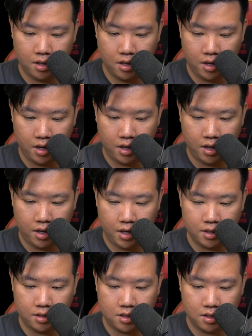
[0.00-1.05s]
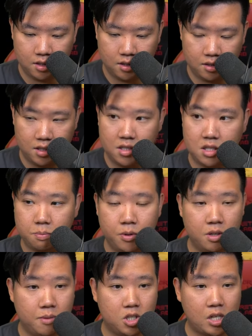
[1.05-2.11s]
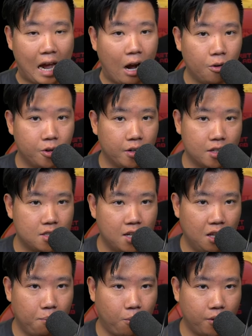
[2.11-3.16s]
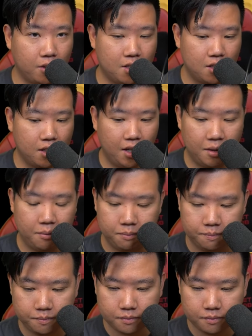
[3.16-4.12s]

and this is pretty much how you're gonna teleport in the game.